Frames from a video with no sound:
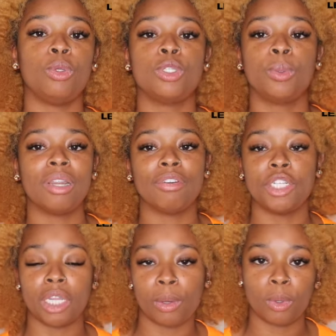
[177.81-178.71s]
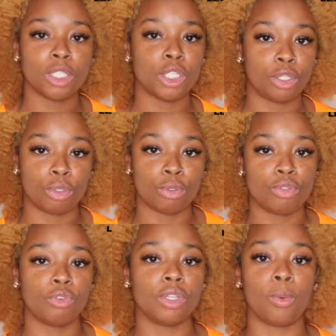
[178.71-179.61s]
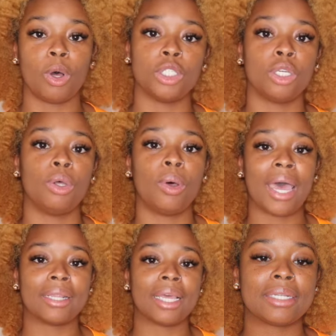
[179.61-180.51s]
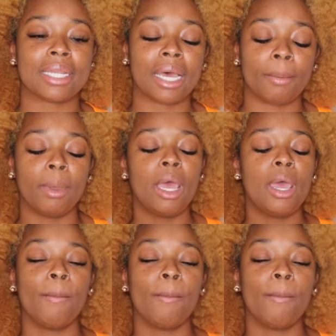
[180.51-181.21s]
using whatever gel I wanted to use for the wash and go at time.